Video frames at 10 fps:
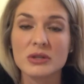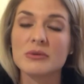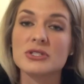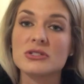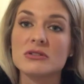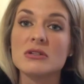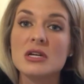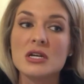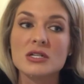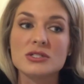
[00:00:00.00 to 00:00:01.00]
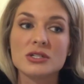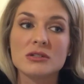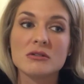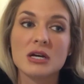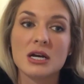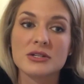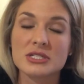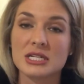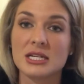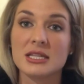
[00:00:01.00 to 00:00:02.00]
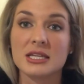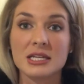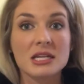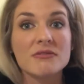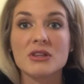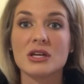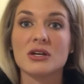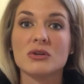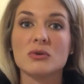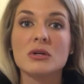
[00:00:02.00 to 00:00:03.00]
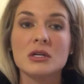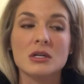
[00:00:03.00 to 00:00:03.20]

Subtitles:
I want you to understand that even though,